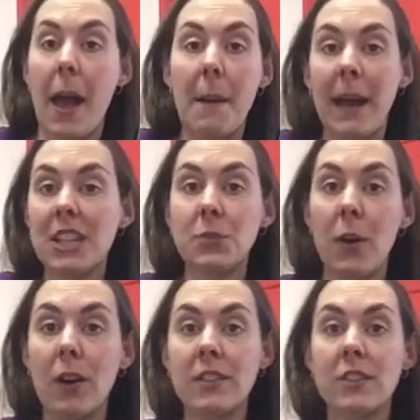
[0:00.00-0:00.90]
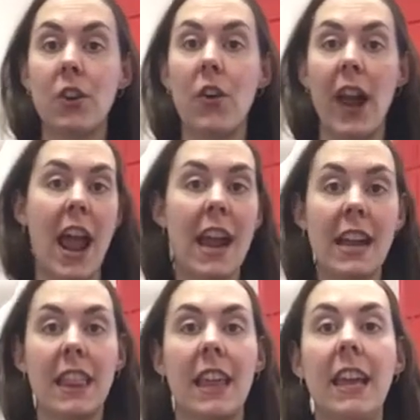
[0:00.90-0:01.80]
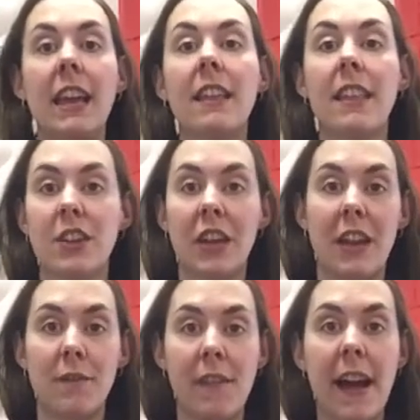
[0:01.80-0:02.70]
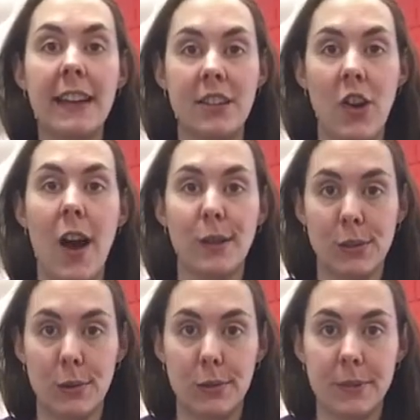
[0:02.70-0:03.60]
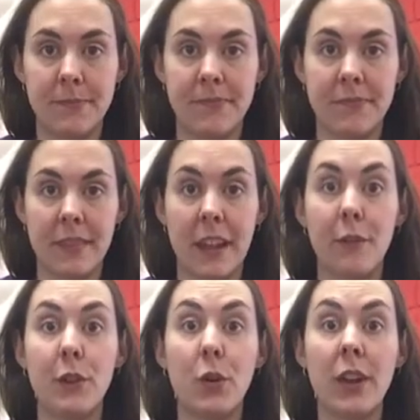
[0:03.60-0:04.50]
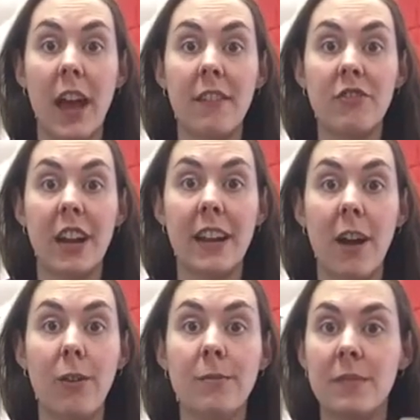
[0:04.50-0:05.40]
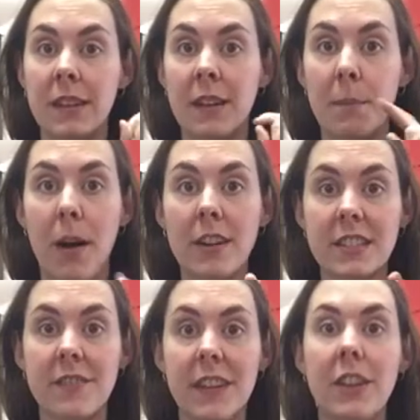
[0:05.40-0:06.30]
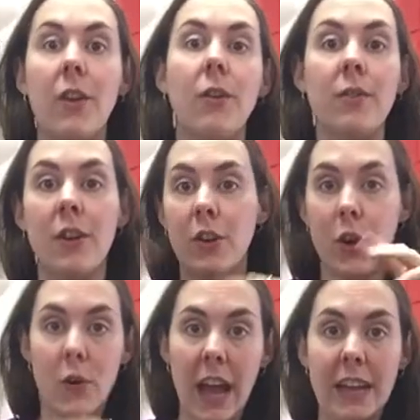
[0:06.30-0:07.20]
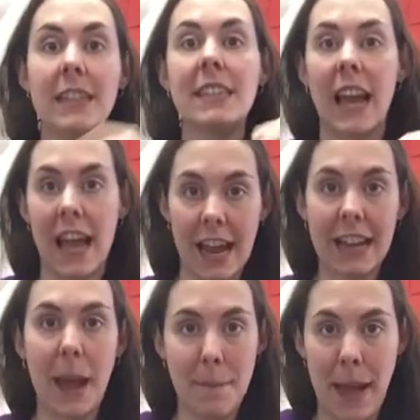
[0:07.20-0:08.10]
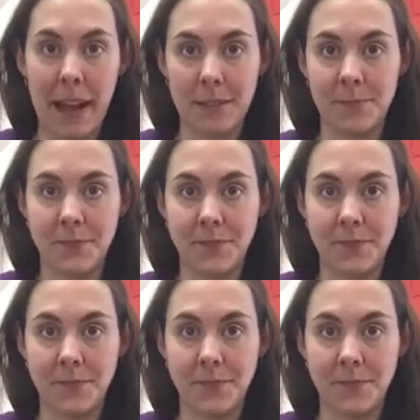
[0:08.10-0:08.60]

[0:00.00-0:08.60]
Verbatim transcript: a matchbox, or anything that you can find in your household. If you don't have it right now, pause the video, go get it, and come back.